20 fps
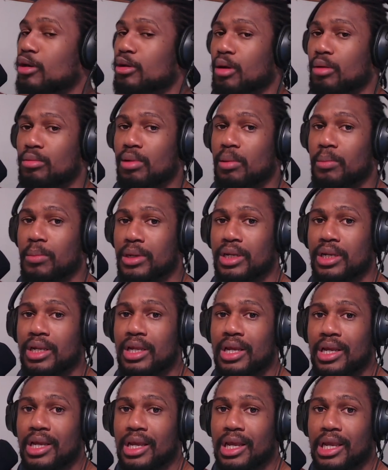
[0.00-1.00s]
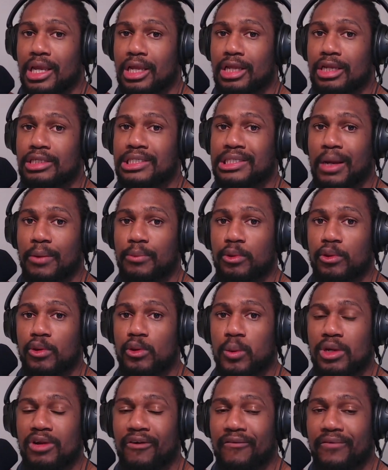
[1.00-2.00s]
commandment in chapter
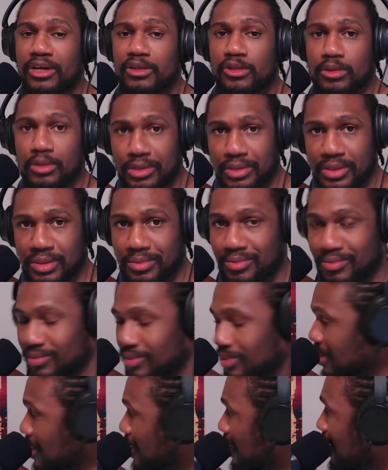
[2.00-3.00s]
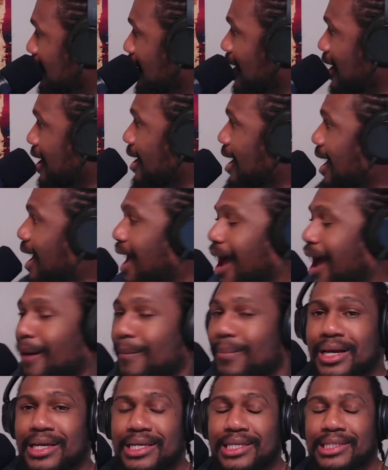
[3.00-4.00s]
20 of Exodus. I'm
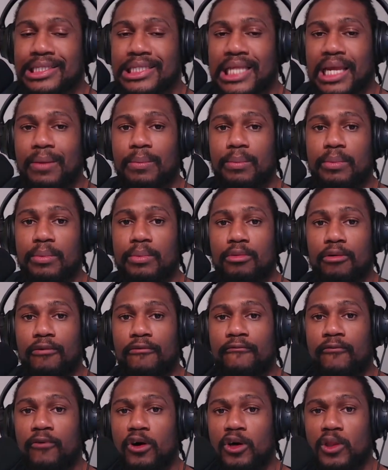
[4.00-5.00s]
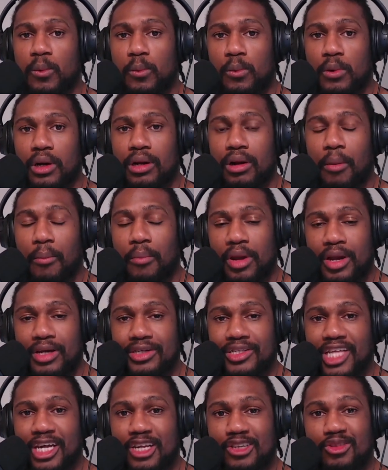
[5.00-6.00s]
gonna skip the fourth one
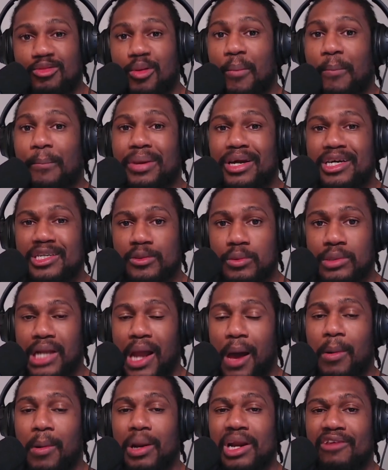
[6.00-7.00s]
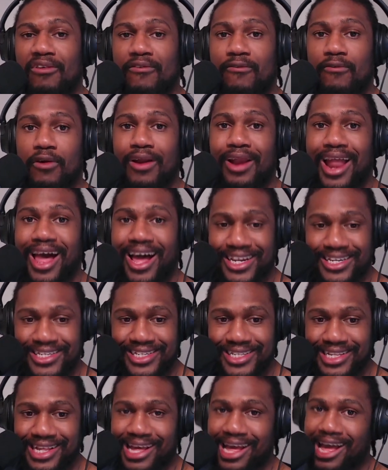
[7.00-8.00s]
because that's the best one. I'm gonna leave it for
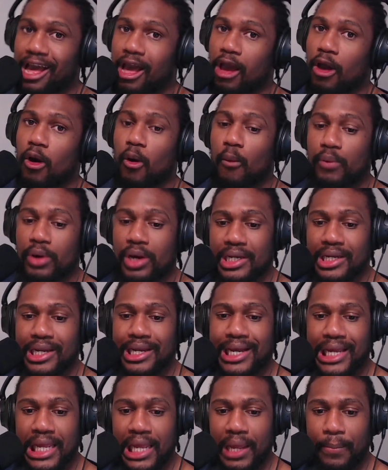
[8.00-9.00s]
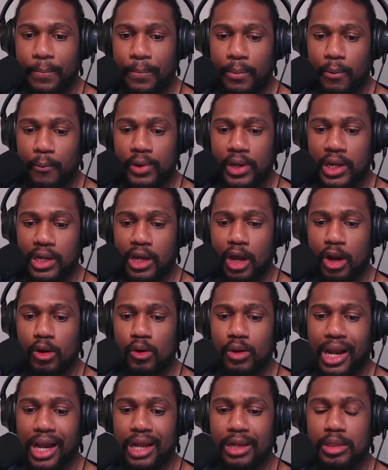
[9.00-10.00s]
last. We're gonna keep. We're gonna
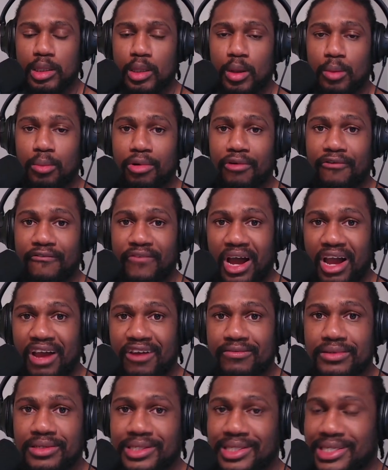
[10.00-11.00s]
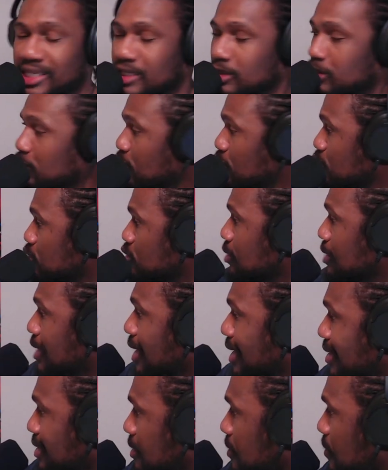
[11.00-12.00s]
look at number five, six, or two eight.